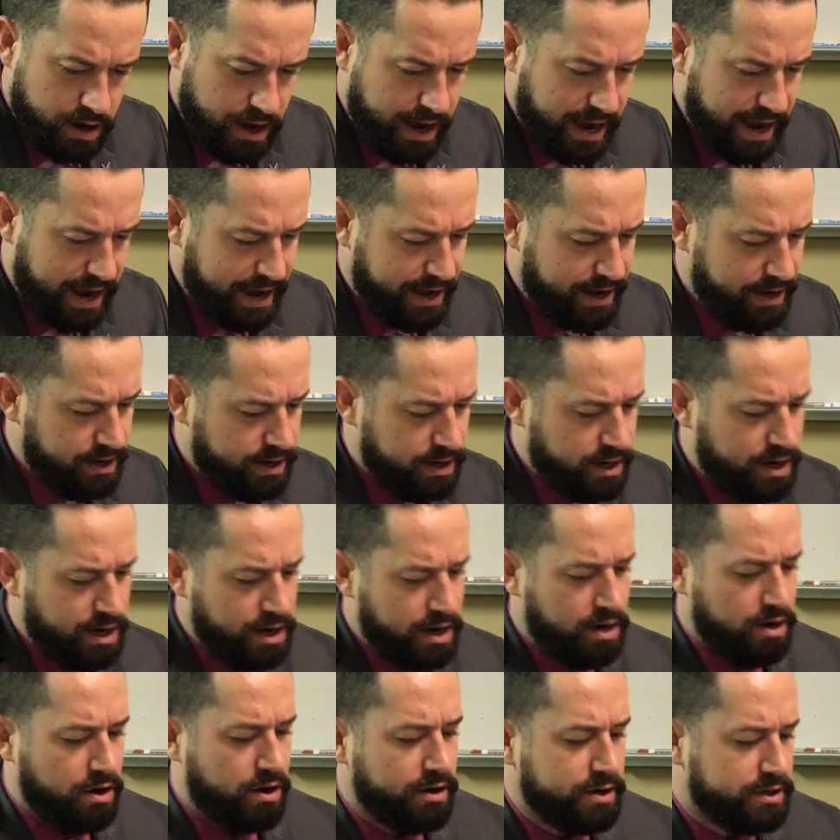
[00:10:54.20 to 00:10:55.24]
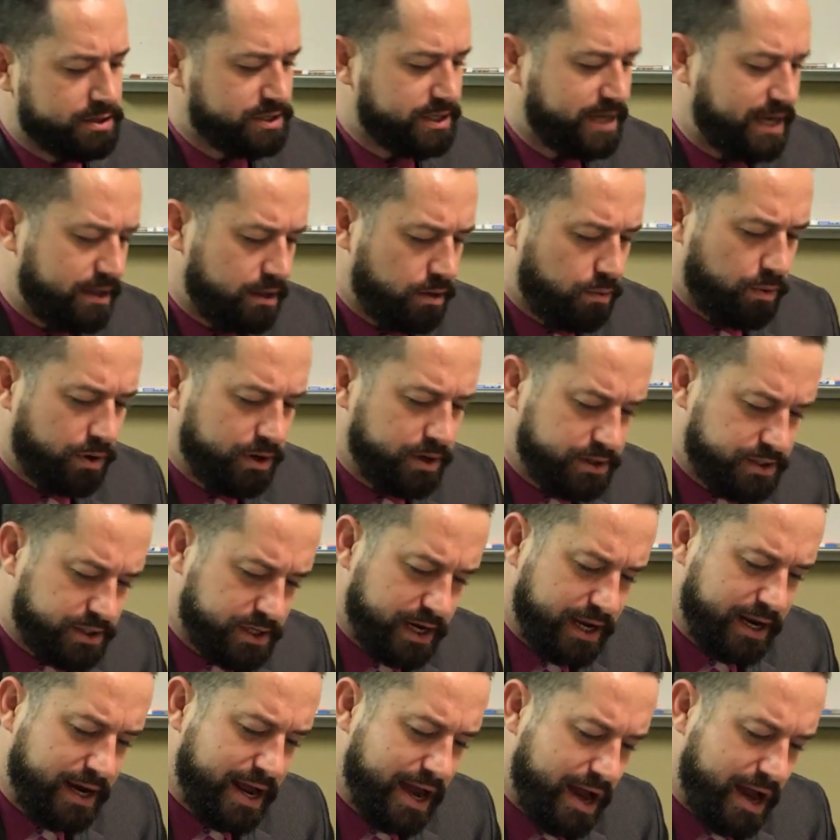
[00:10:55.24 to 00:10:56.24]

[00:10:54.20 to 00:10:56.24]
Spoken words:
And on a scale of 1 to 10,